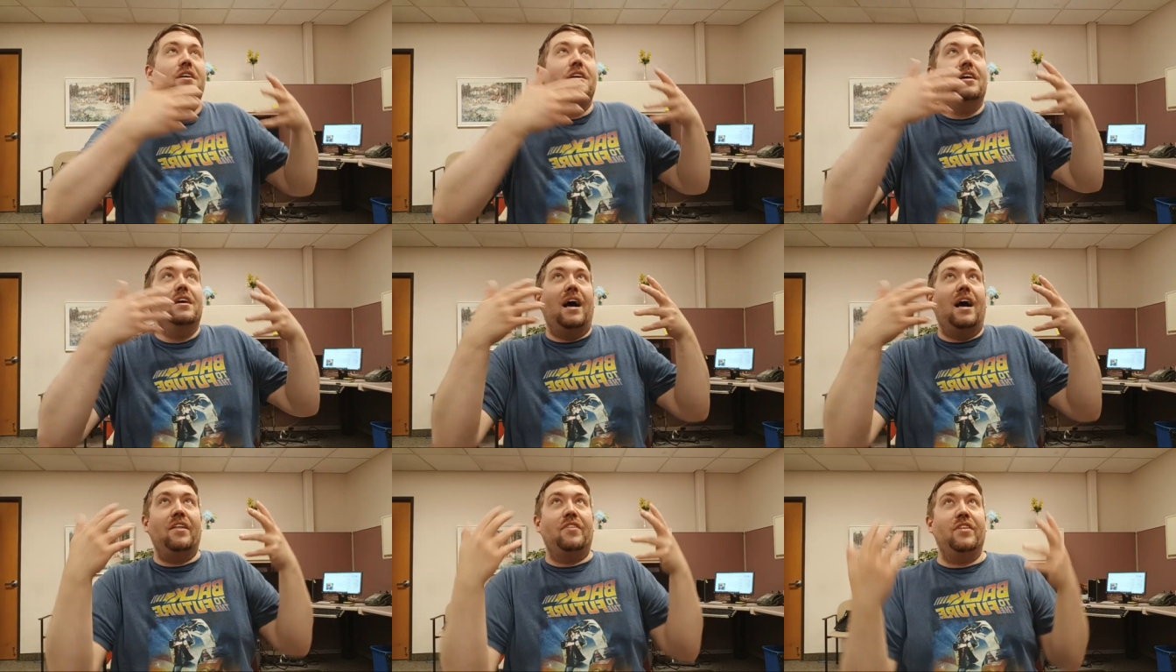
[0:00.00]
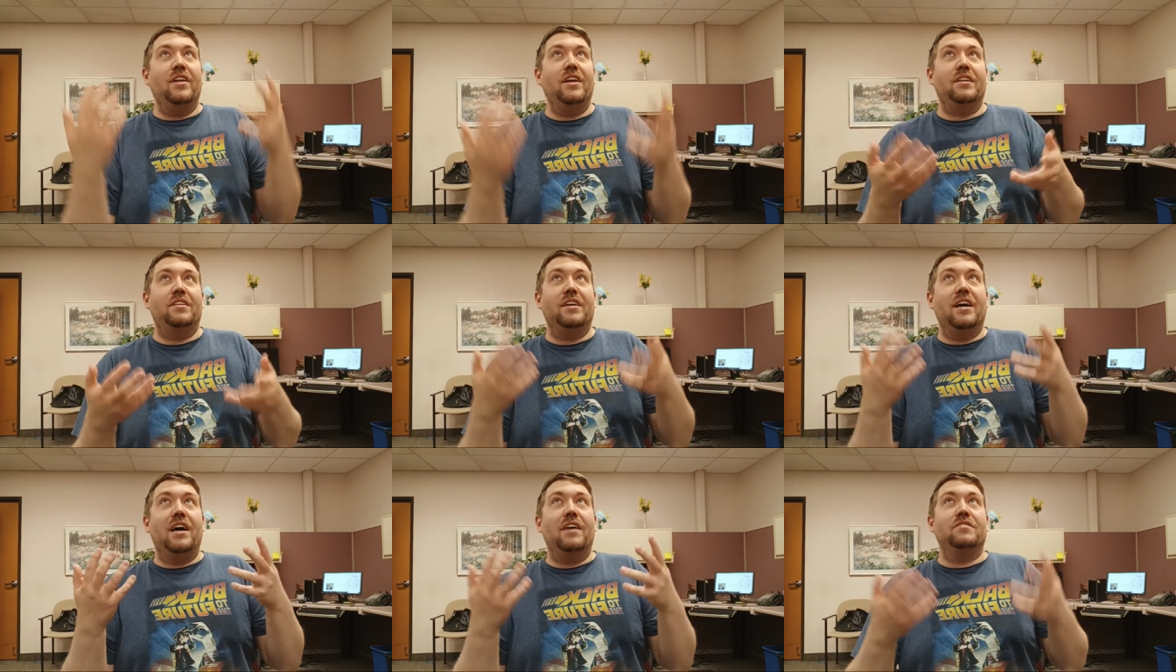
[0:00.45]
I think
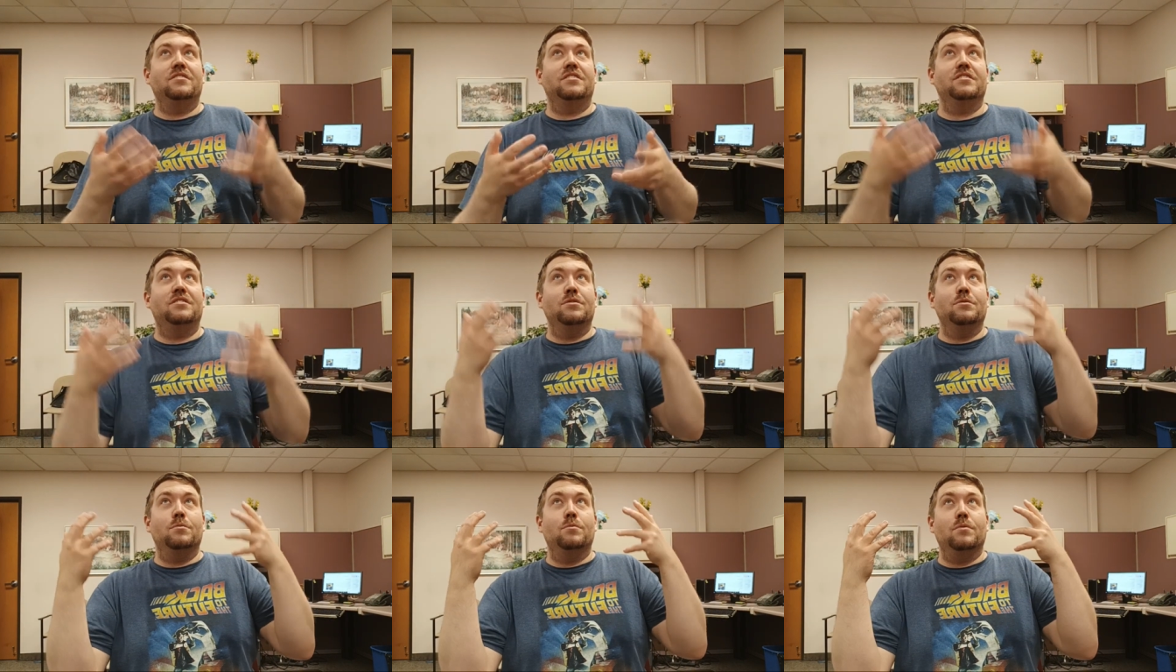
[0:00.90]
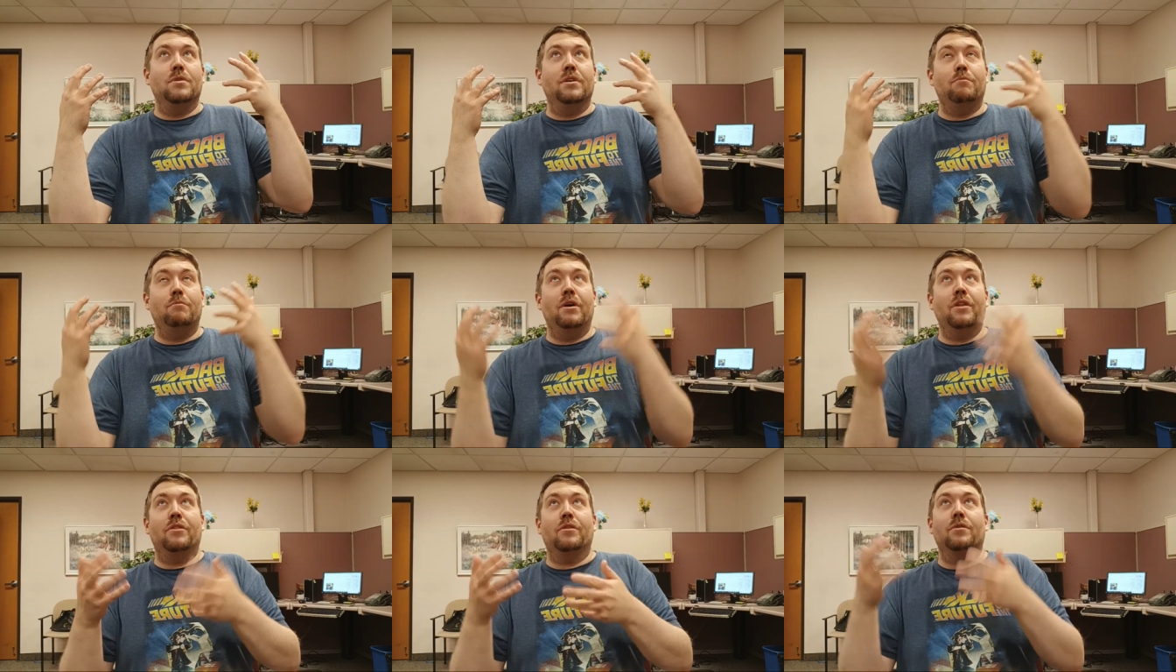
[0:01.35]
dives into
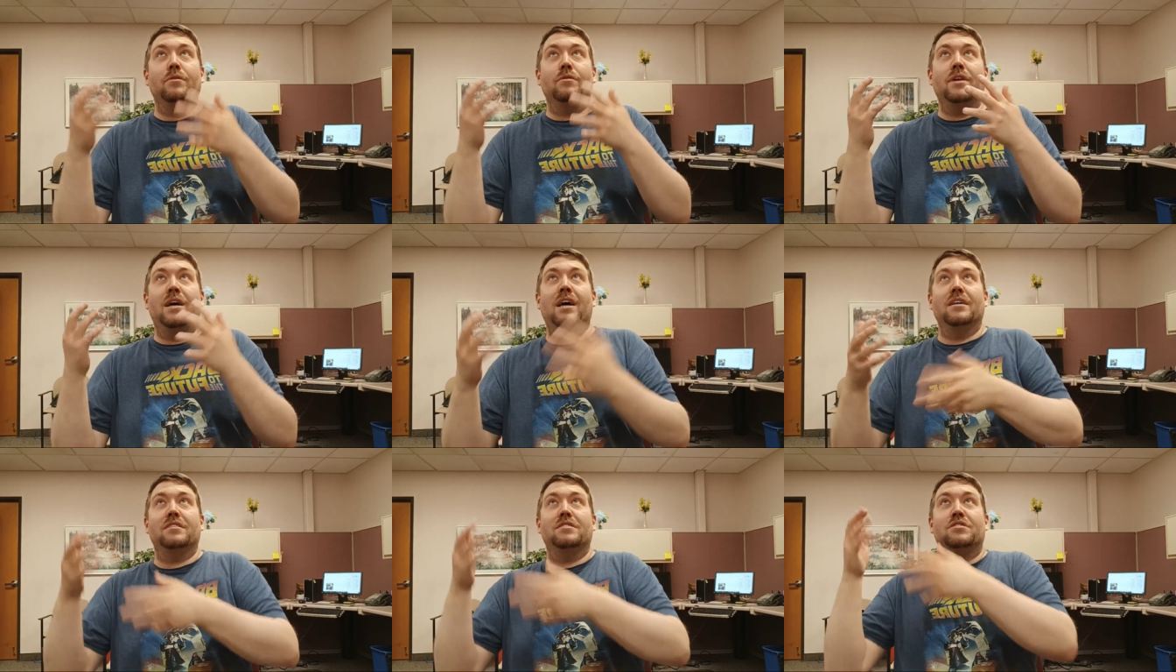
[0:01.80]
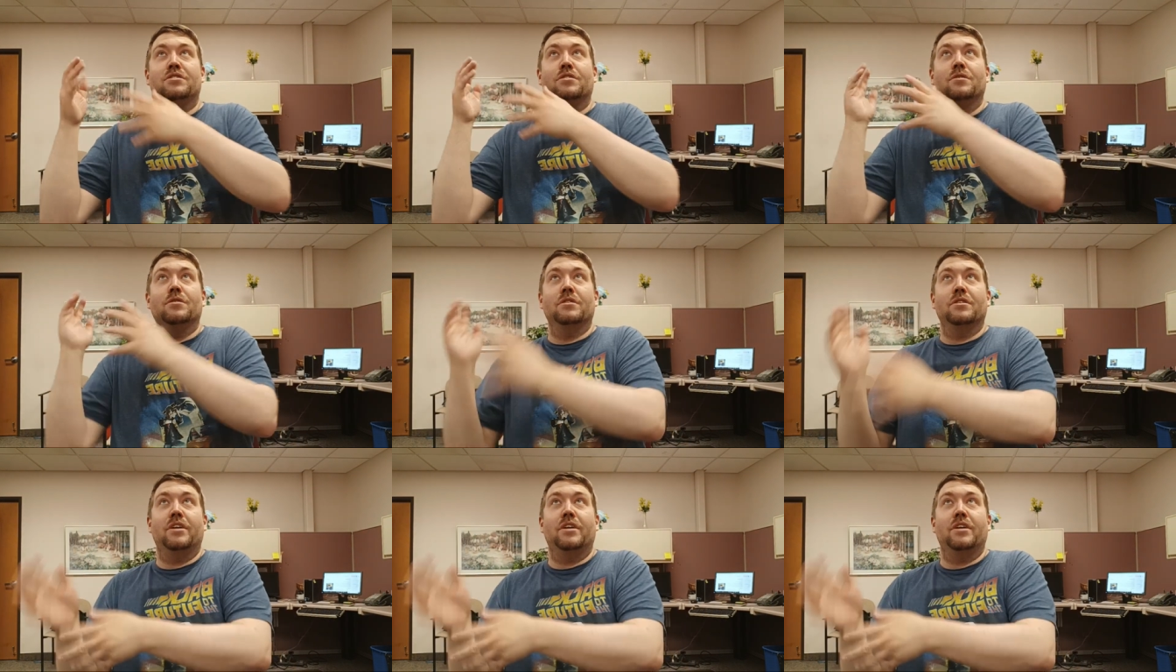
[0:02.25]
whether or not certain